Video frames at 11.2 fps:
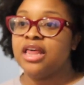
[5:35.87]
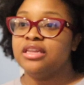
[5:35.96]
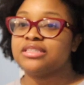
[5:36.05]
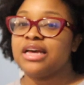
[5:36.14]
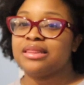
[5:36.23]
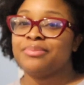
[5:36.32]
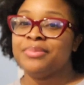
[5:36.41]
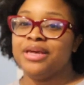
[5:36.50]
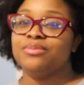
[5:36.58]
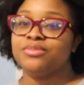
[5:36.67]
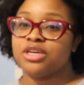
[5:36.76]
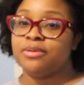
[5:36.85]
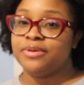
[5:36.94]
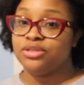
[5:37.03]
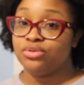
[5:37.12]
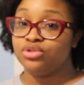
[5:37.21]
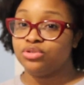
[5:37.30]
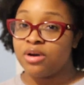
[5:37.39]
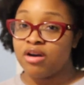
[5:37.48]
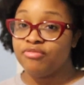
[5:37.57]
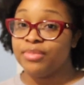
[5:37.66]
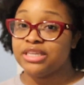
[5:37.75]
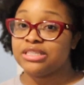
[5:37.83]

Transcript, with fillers: looks like the medium was going to be too small for me.